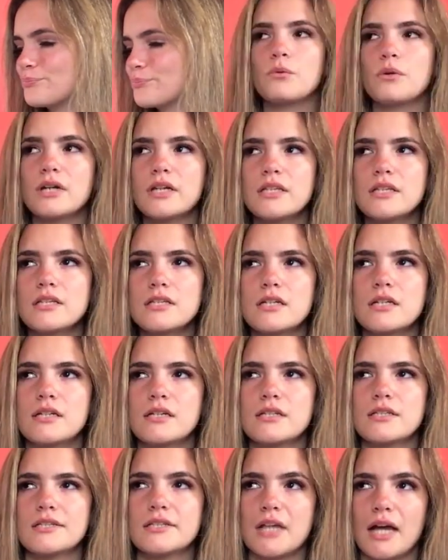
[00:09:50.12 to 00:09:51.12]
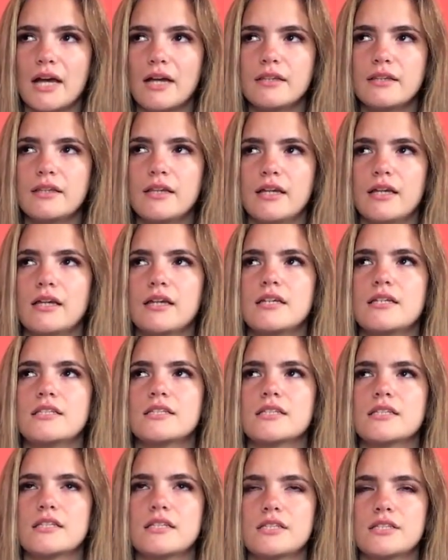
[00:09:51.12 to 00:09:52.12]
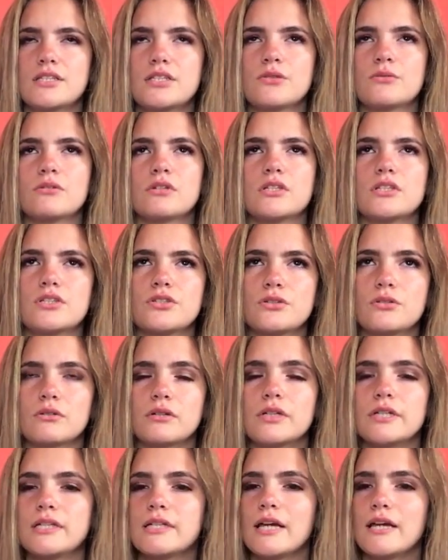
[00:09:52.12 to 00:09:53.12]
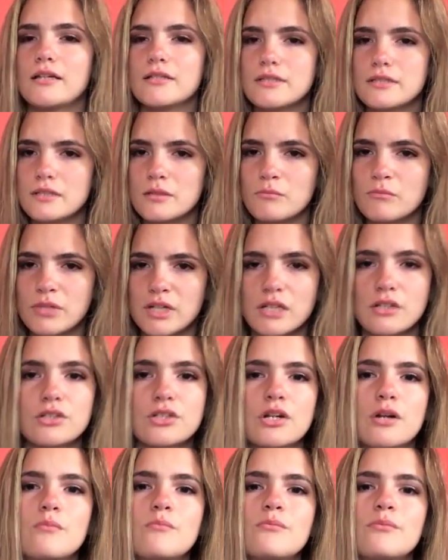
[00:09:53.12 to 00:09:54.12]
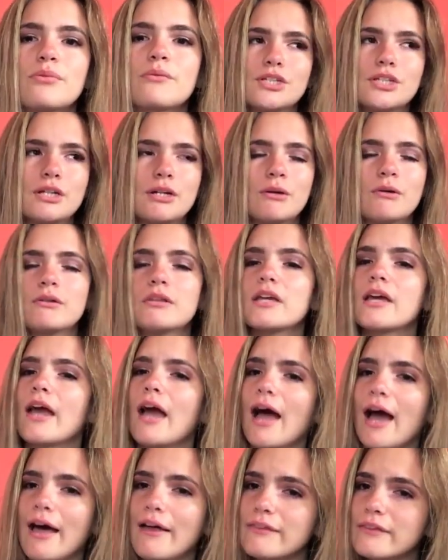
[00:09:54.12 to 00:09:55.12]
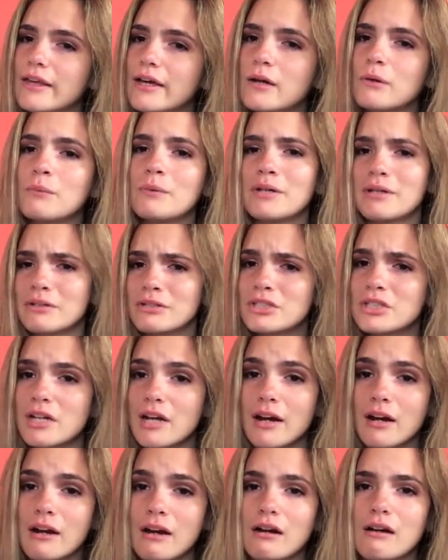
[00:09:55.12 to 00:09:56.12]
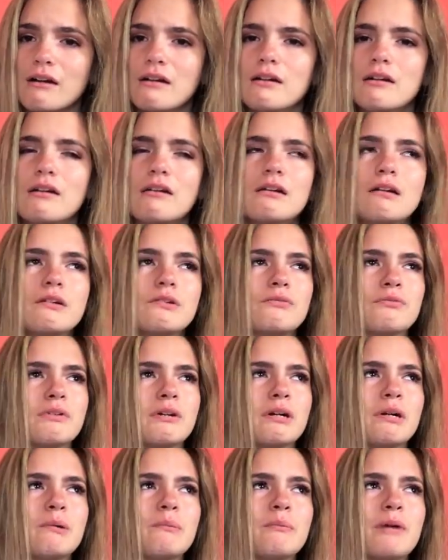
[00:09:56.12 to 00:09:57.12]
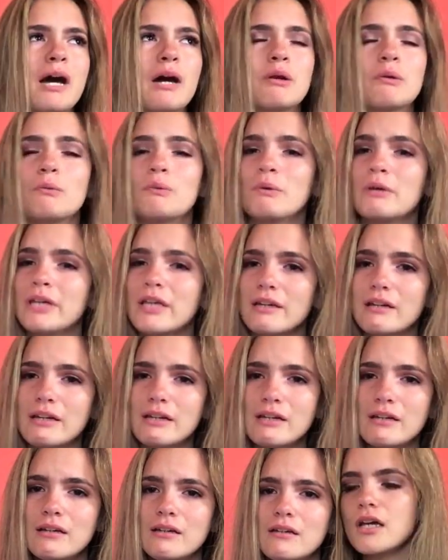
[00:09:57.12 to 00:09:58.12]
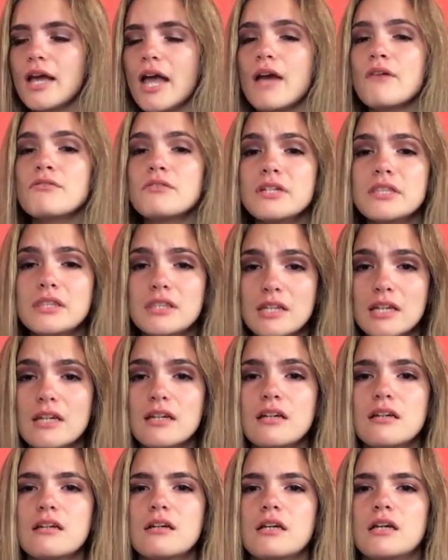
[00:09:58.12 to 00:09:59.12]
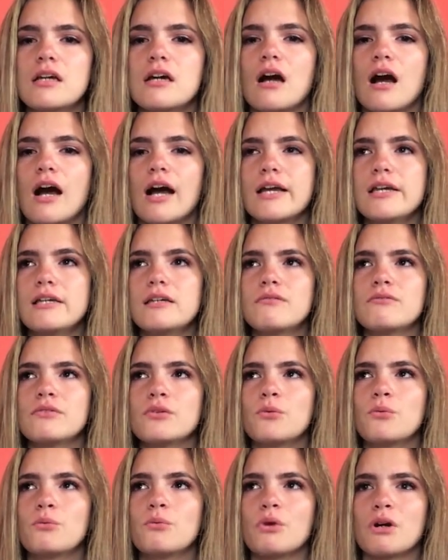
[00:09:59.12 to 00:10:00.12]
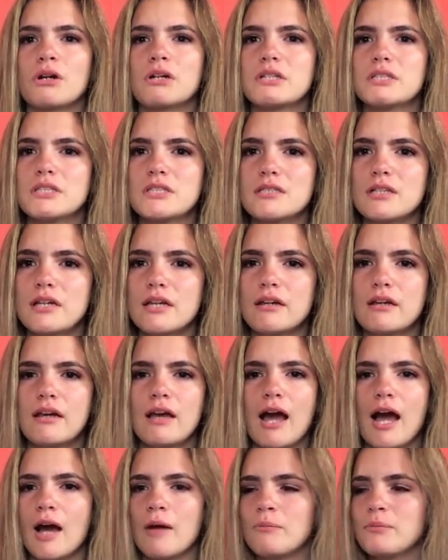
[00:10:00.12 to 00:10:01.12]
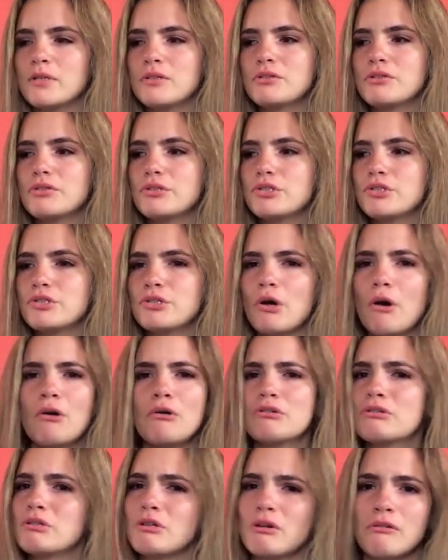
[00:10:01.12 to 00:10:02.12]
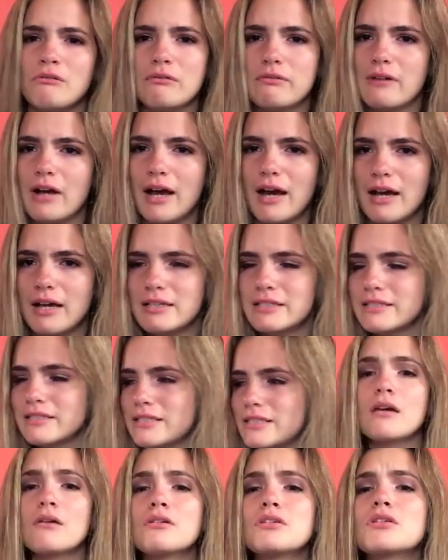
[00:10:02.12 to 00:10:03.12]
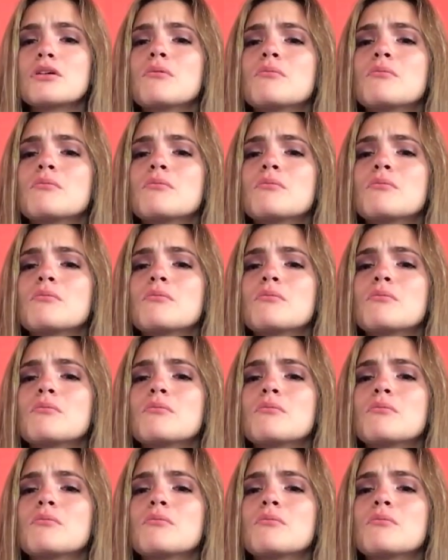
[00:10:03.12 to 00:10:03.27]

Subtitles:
One sad thing is, and this is where the story takes a big jump, she only had that wheelchair for about a week. everything got even worse, and it happened so fast. It was